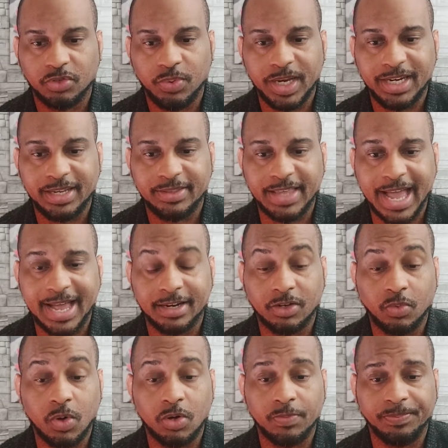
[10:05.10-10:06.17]
tweeting that,
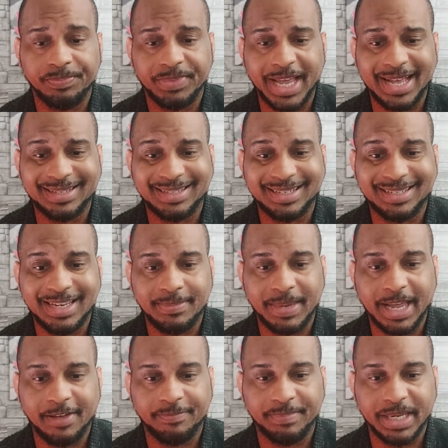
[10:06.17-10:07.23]
quote, the SEC
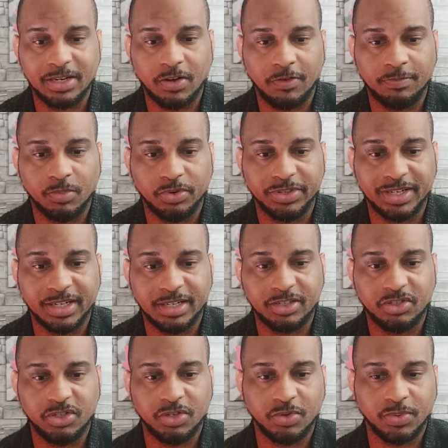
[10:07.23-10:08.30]
may have bitten off more than it
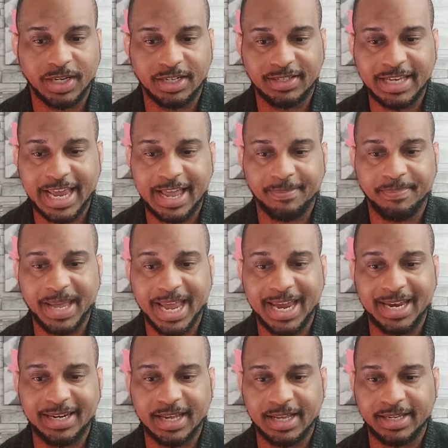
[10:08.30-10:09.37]
can chew in its
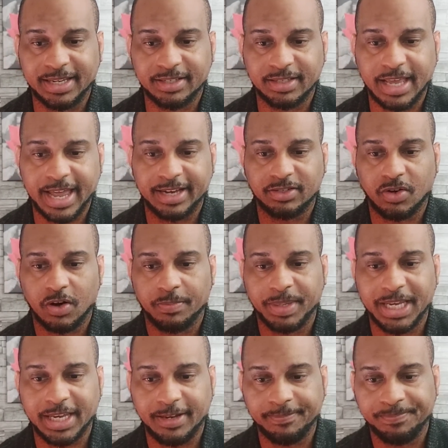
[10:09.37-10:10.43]
campaign against
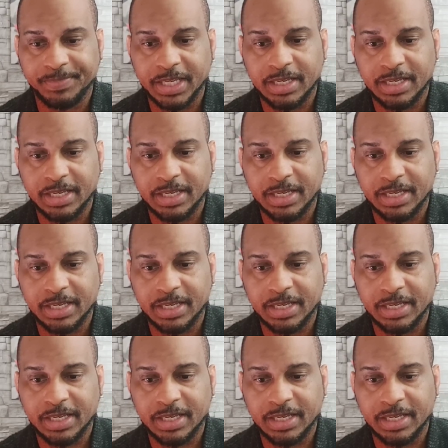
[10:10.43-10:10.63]
XRP.